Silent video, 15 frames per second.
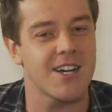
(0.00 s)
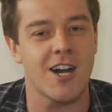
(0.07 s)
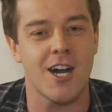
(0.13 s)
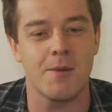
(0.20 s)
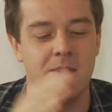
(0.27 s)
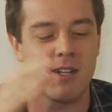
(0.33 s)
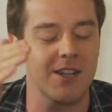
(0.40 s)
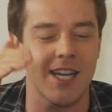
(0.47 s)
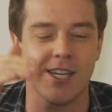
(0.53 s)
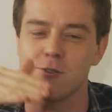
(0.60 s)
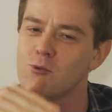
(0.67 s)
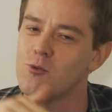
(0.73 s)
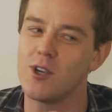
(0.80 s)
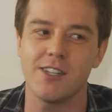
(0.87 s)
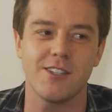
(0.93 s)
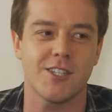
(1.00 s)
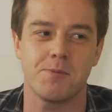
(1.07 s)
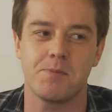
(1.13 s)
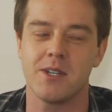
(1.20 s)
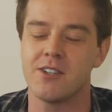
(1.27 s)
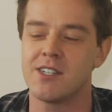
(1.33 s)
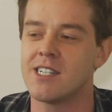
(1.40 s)
calm and like real
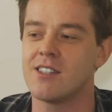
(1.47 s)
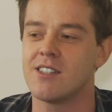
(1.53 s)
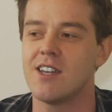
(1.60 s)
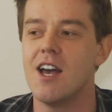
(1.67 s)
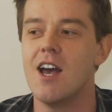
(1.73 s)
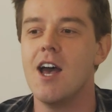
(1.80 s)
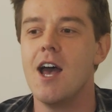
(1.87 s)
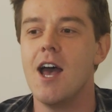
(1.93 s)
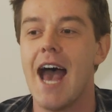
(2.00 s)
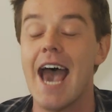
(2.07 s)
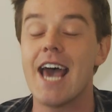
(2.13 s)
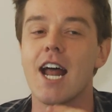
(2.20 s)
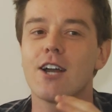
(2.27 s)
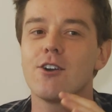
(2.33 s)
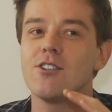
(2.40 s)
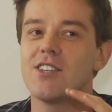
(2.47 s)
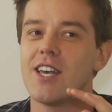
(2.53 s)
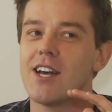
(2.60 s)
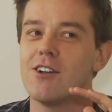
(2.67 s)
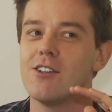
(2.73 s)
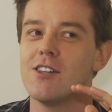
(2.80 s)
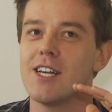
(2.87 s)
experienced. And I could
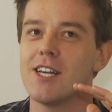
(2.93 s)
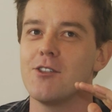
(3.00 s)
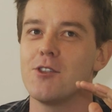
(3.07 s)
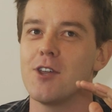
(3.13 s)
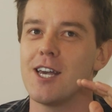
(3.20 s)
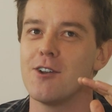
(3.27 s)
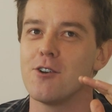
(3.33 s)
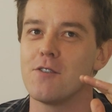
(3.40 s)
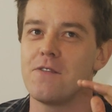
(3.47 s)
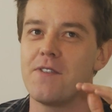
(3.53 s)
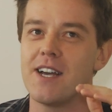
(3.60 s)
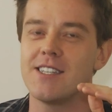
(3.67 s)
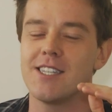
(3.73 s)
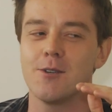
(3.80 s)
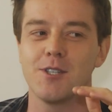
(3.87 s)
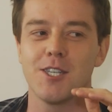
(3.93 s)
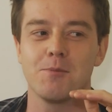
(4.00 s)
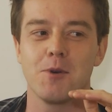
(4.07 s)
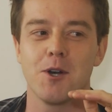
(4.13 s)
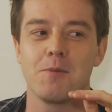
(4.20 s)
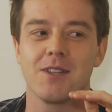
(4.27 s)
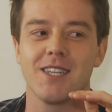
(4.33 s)
tell in her face, there was this
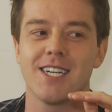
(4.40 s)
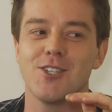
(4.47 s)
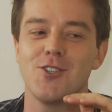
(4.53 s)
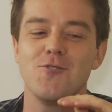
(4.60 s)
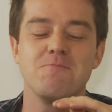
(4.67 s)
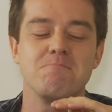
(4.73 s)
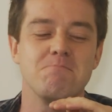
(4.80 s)
moment like, you